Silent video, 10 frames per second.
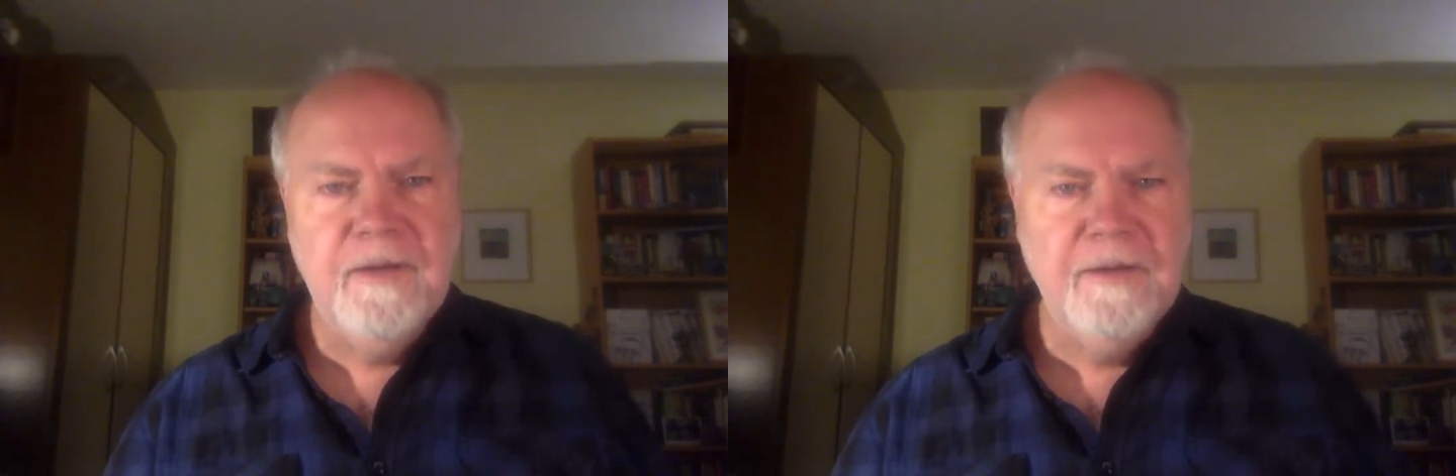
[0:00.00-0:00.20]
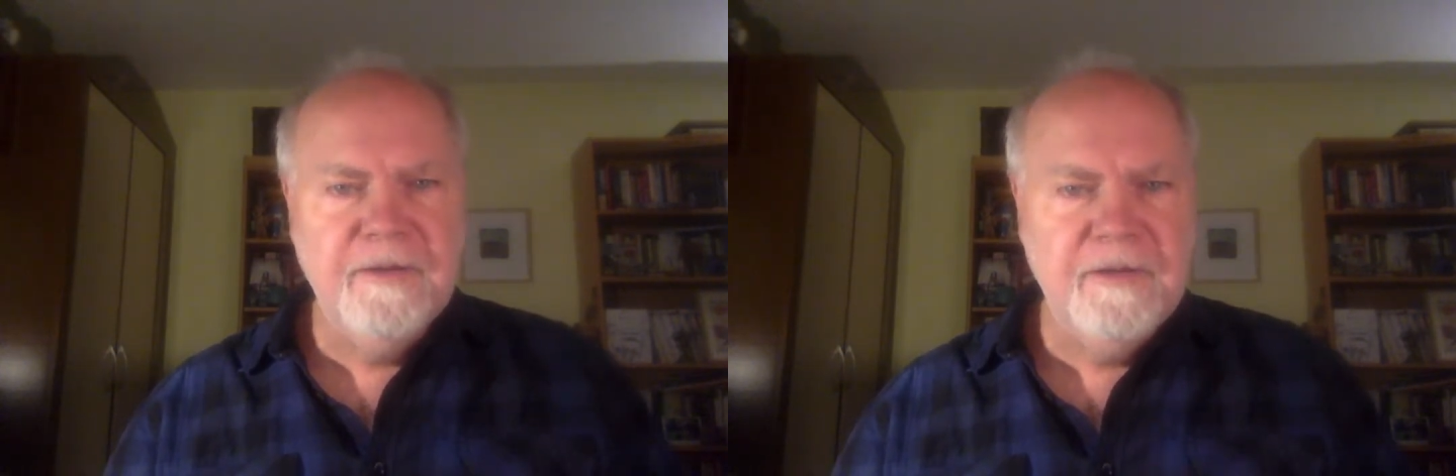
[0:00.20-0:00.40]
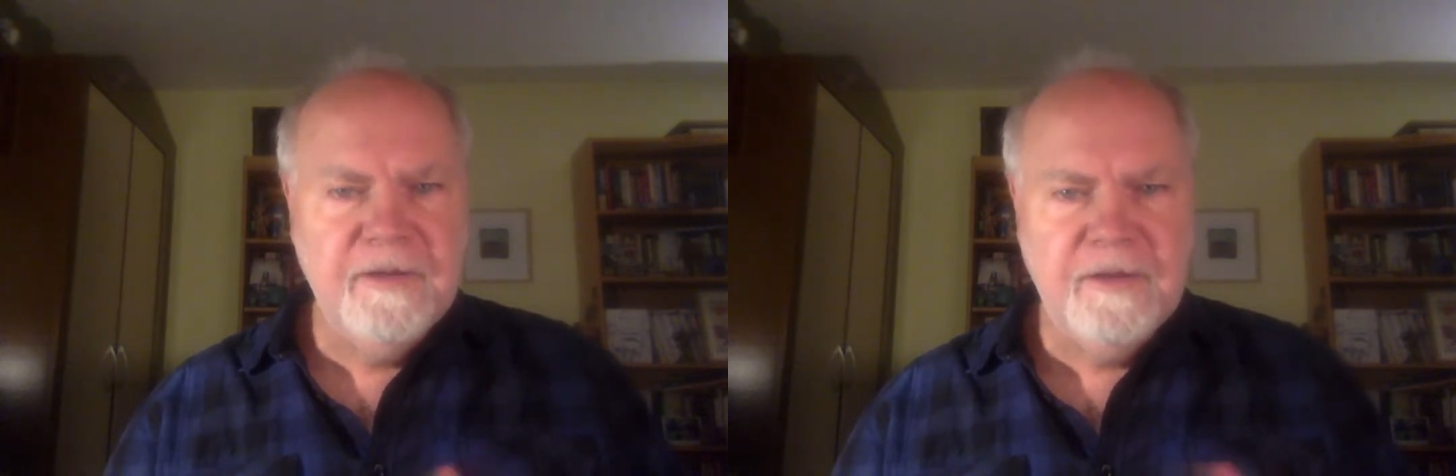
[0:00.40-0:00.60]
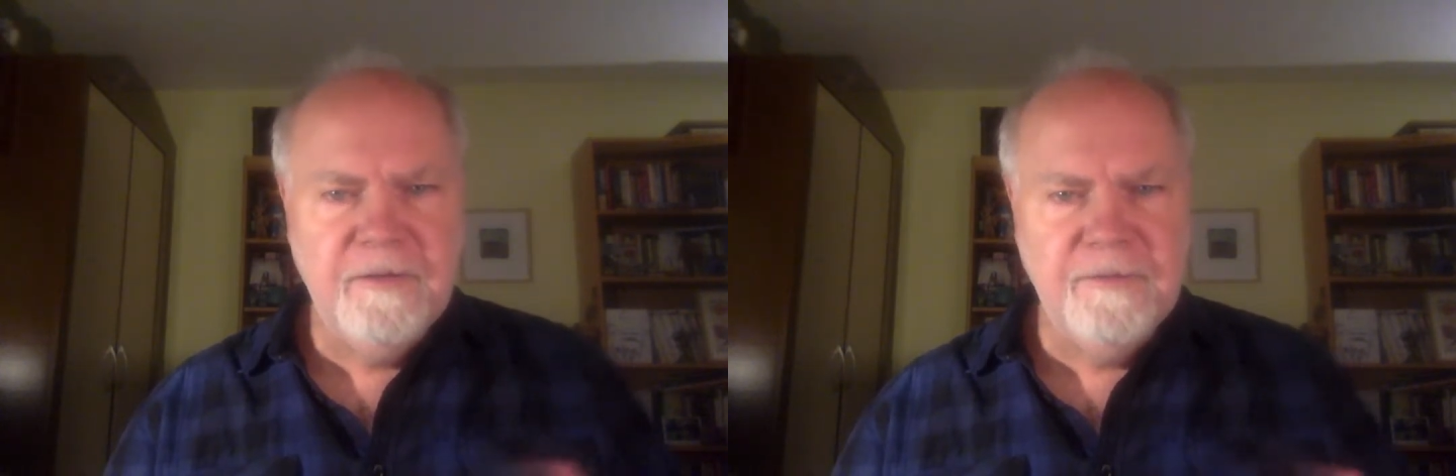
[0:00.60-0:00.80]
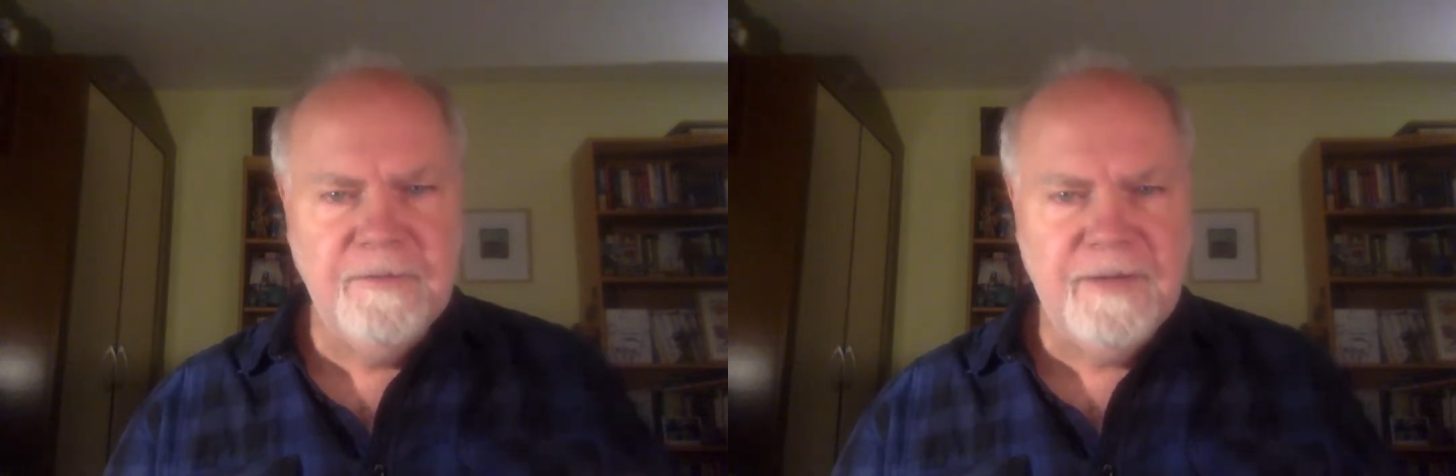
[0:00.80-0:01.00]
as a
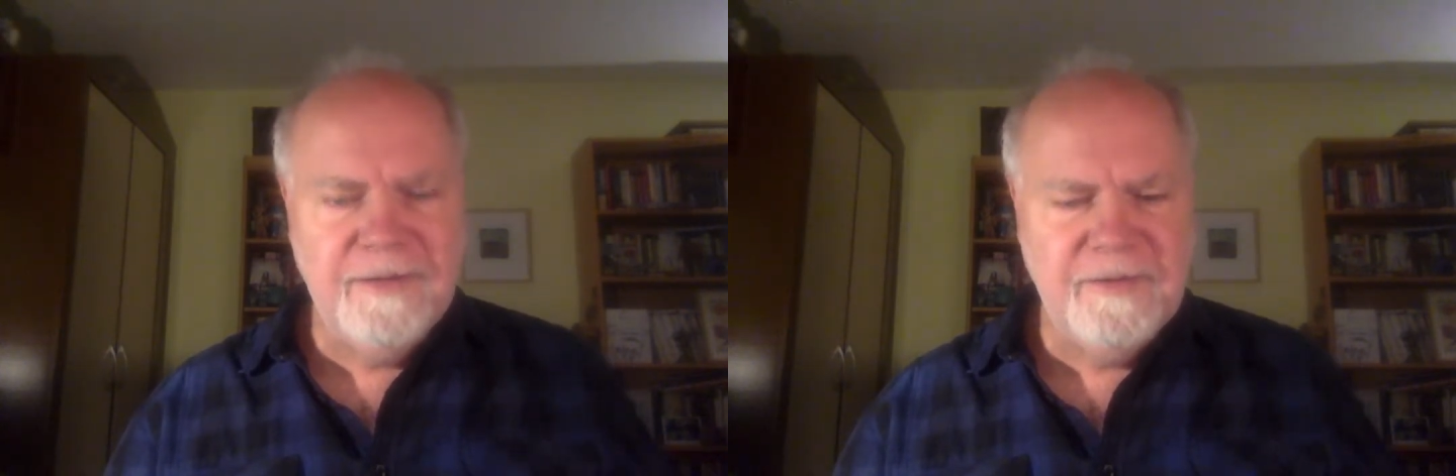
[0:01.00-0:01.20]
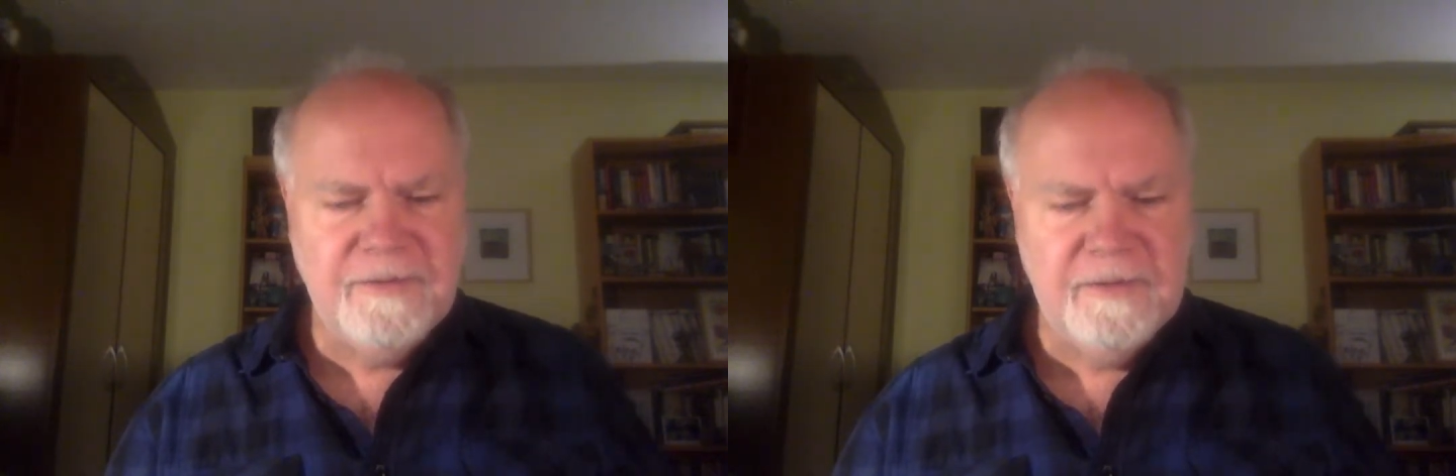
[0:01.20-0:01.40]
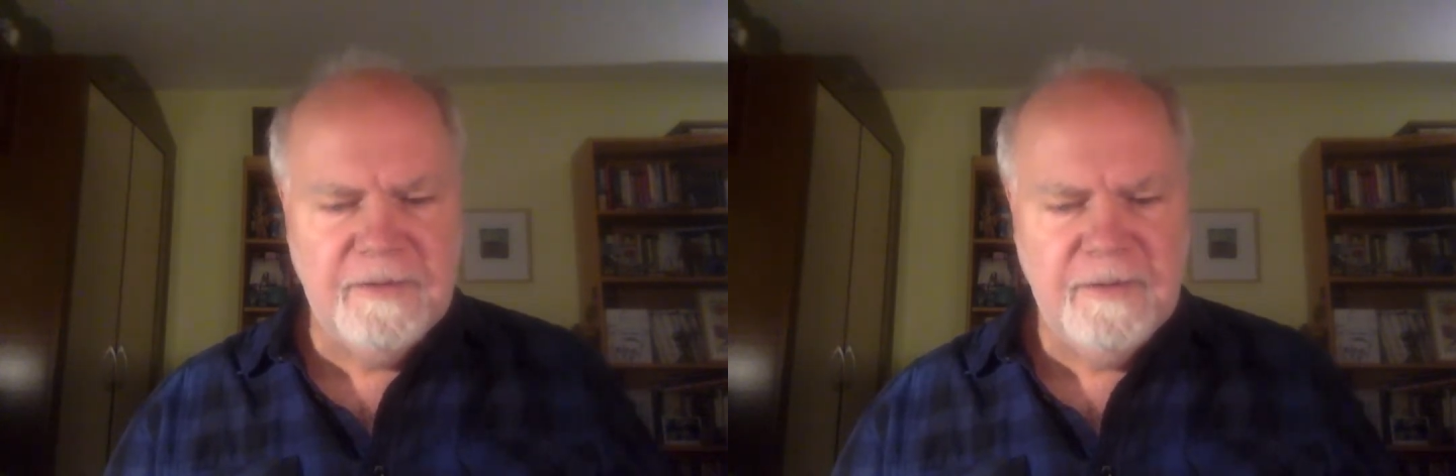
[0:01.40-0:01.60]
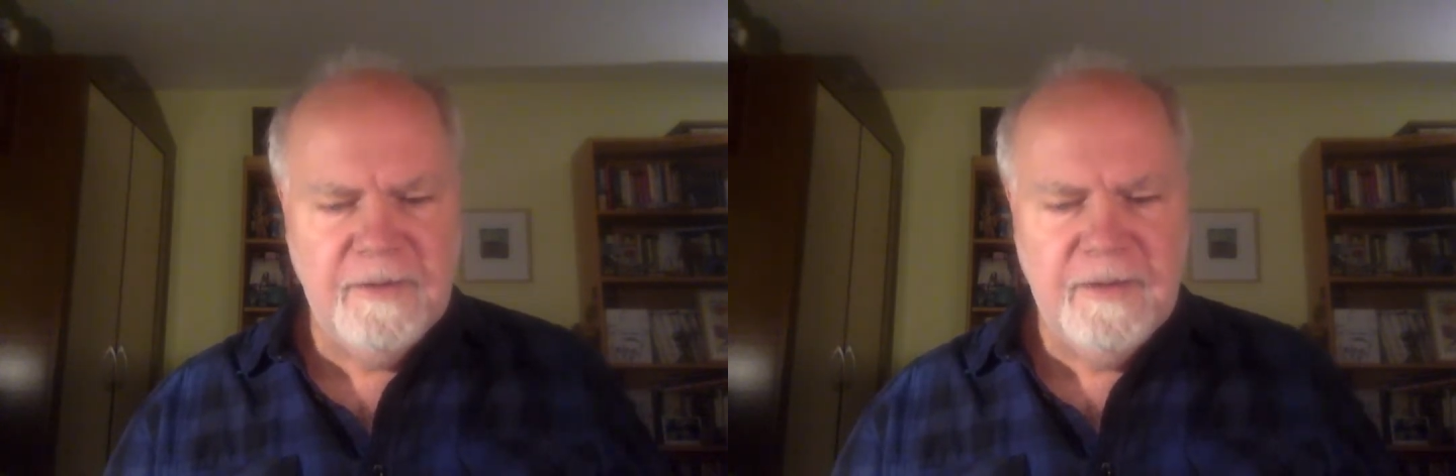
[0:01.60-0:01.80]
single entity,